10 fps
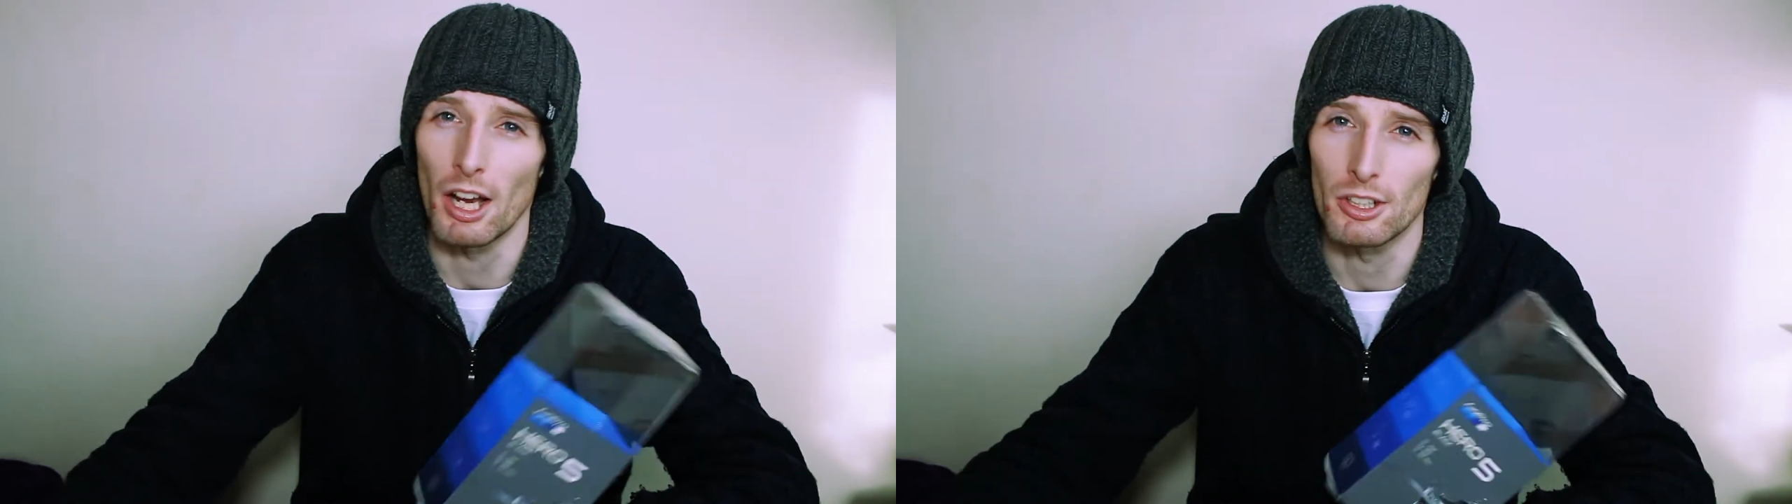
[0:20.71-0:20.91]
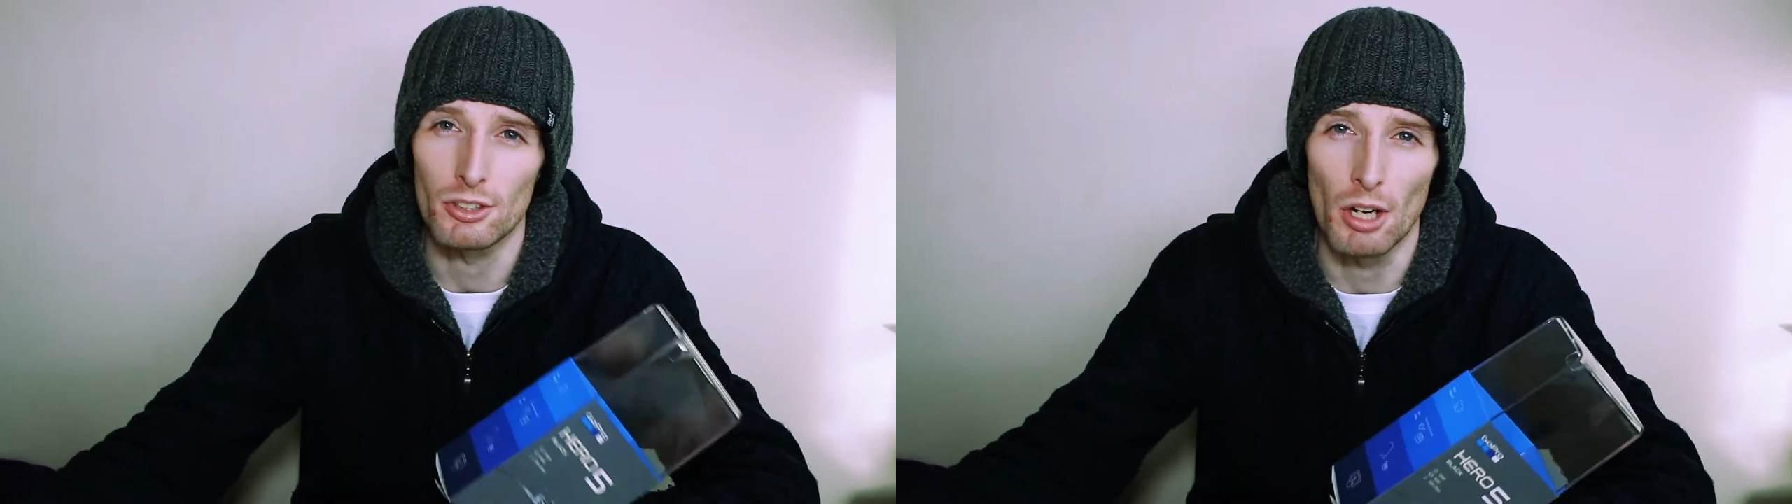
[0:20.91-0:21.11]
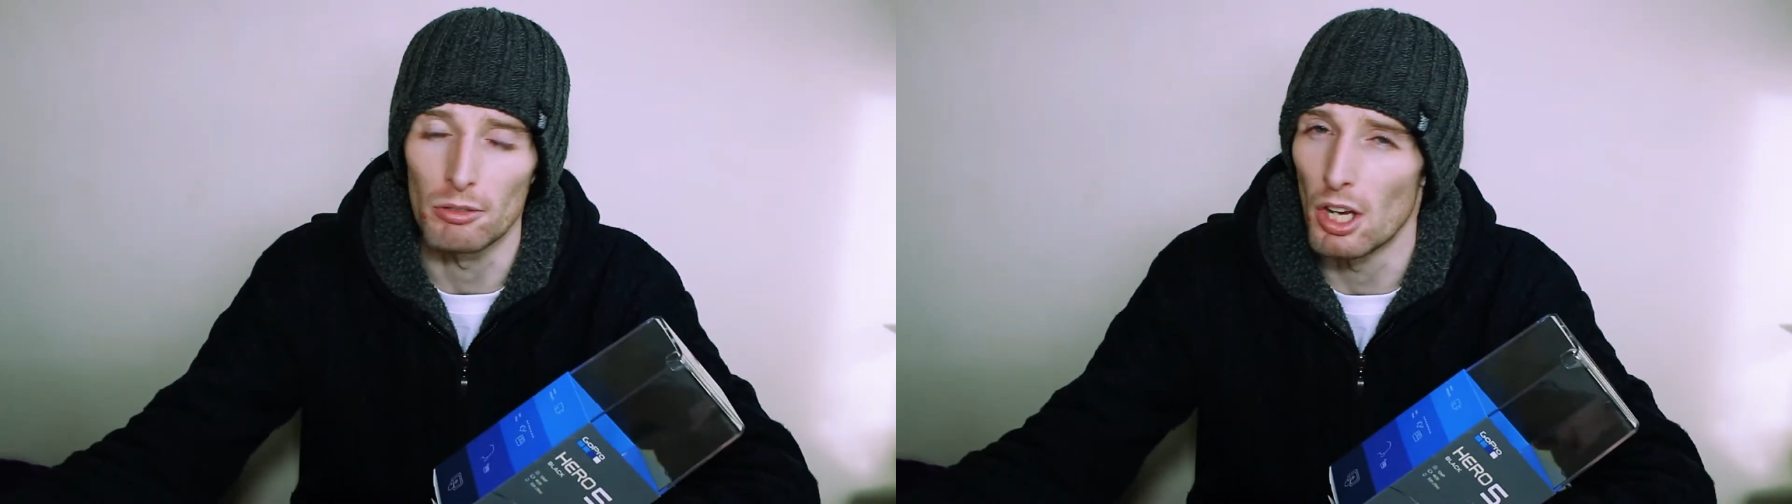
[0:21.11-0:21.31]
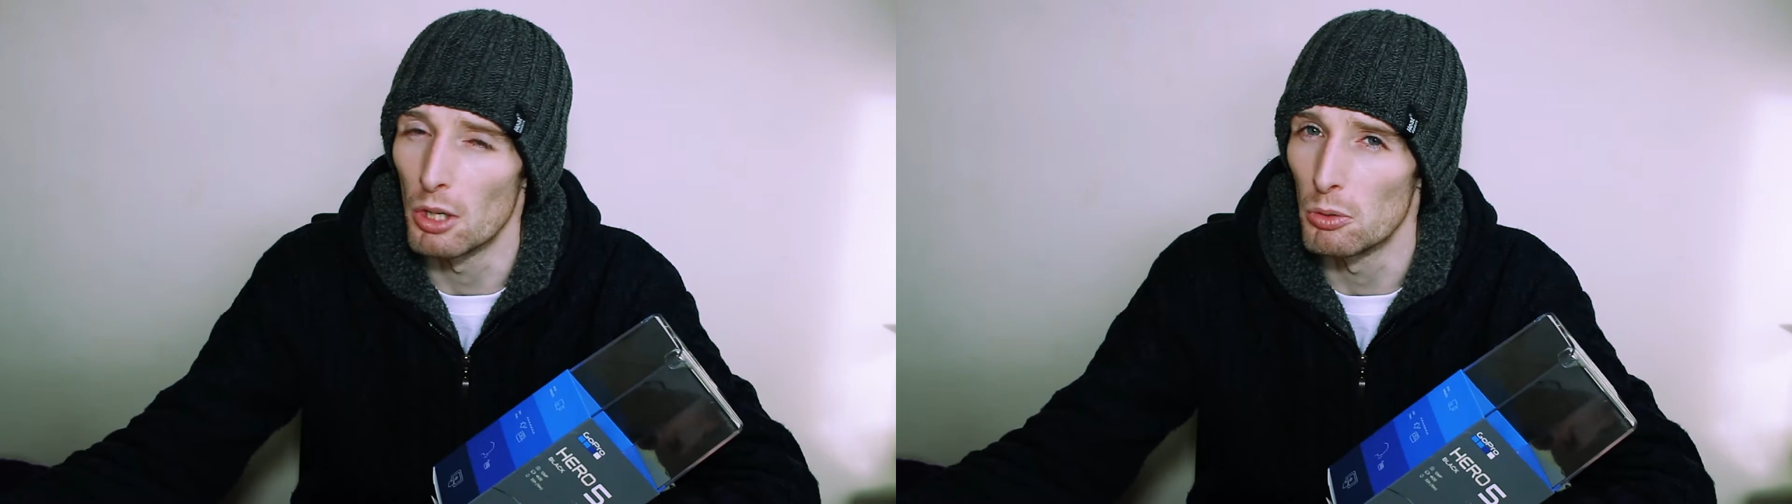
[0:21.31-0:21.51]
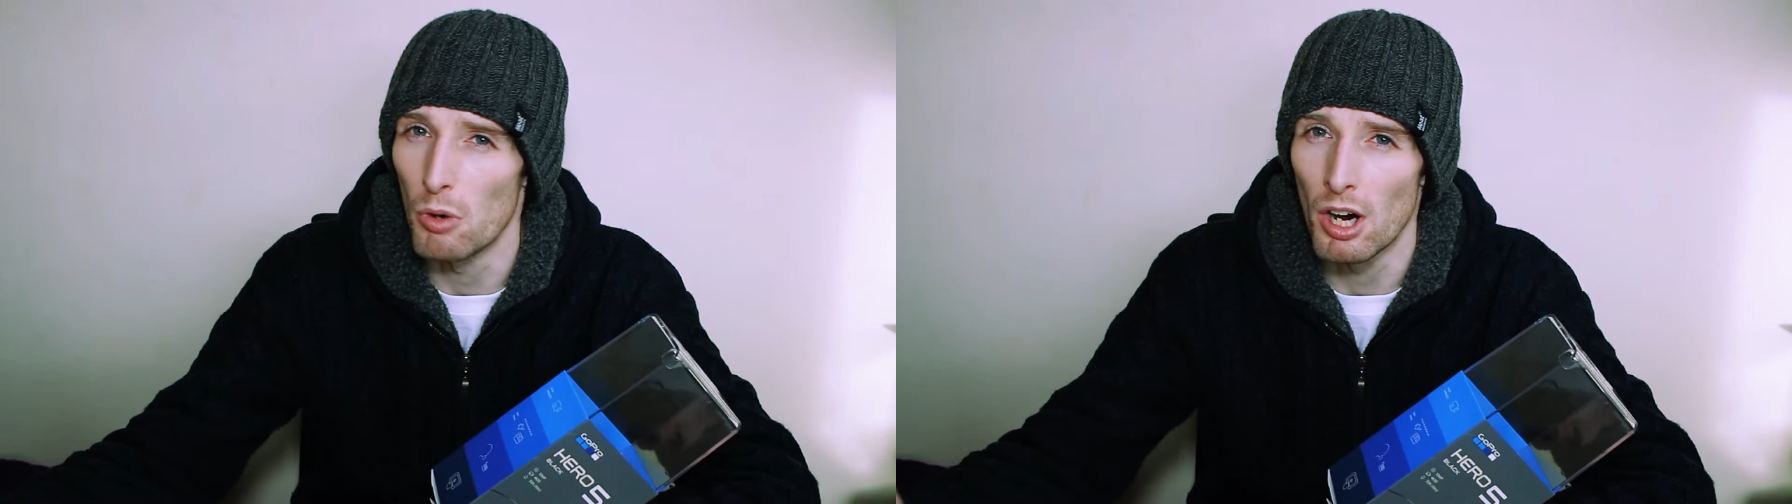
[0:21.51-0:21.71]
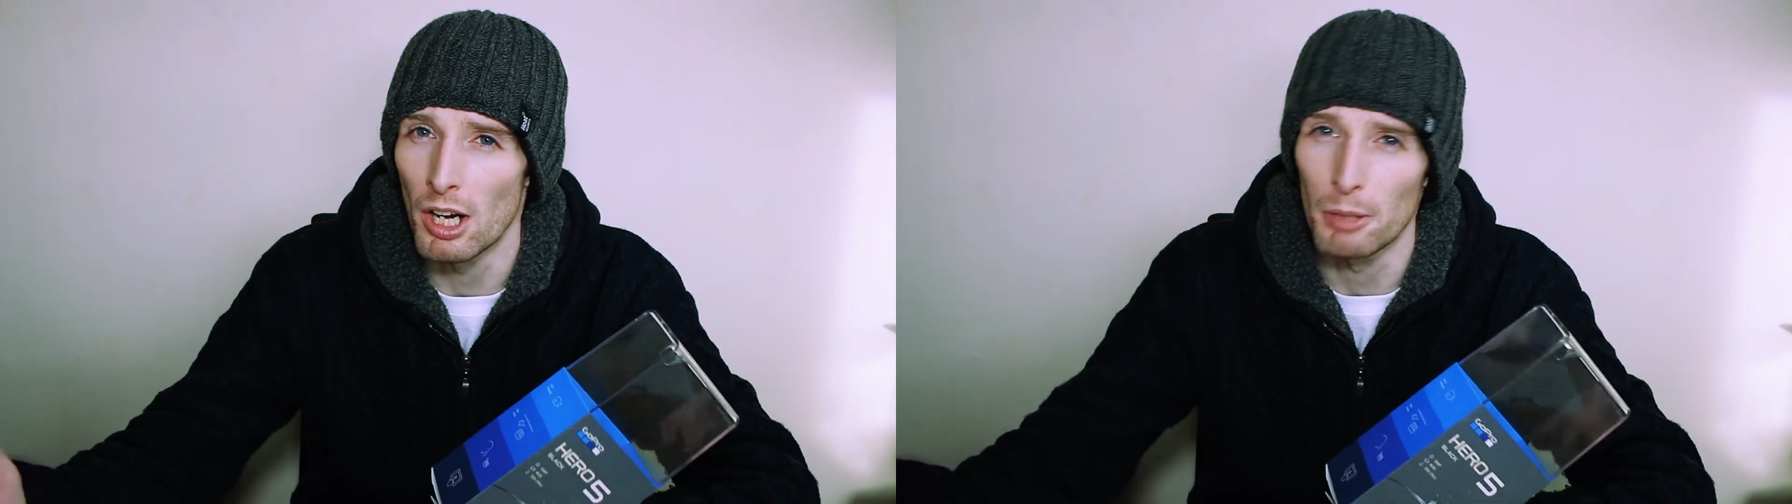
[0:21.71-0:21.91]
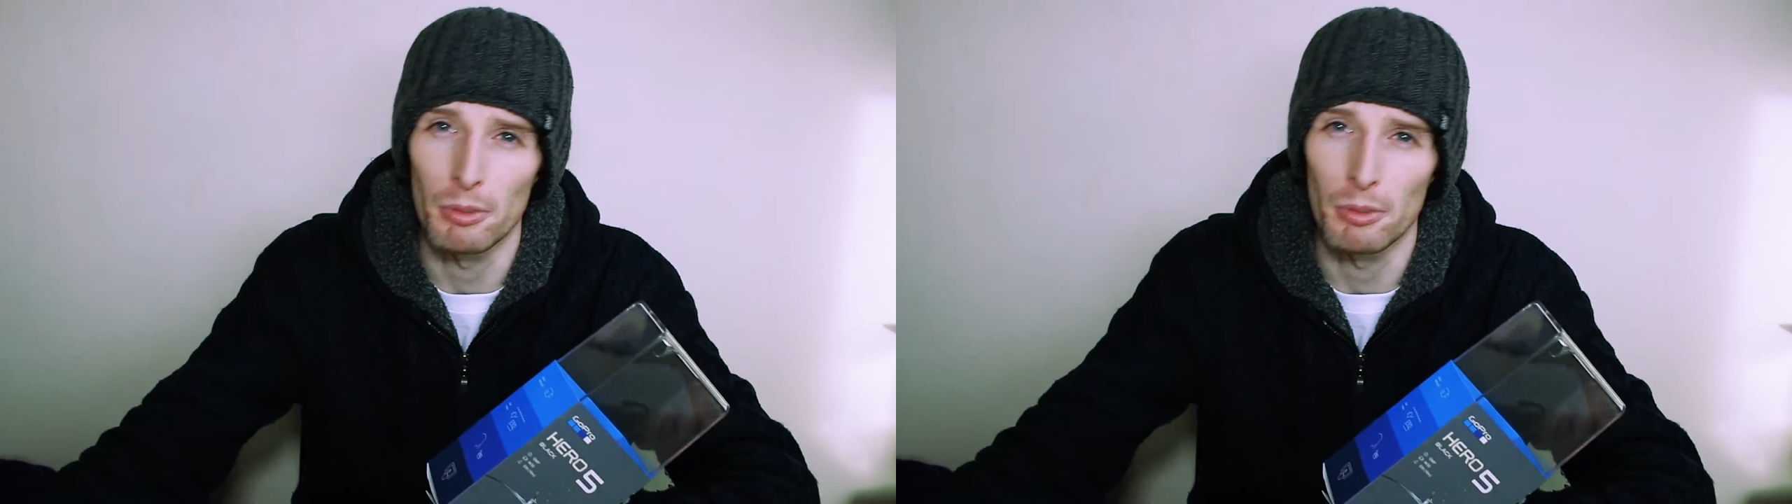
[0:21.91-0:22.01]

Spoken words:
I don't know why,